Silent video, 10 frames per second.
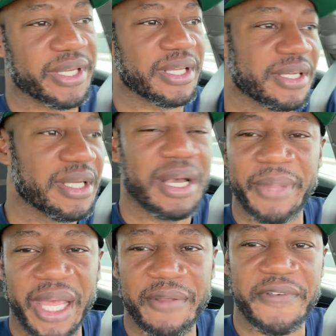I'm
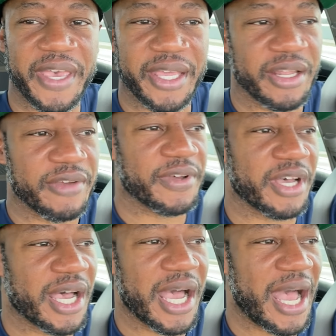not a fan of uh,